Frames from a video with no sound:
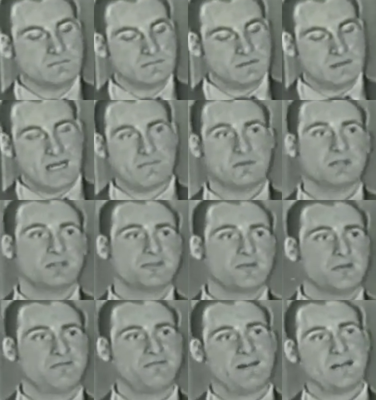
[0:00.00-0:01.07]
And I'm going to throw
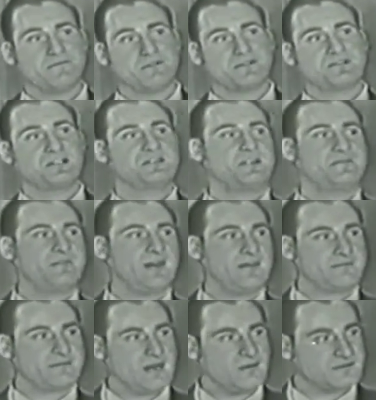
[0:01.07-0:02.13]
the fight for
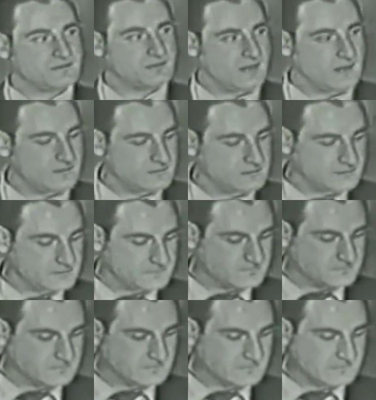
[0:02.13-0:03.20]

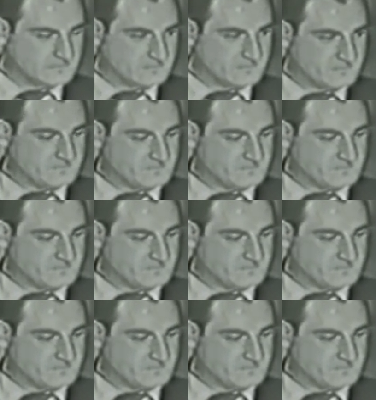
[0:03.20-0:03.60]
$65,000.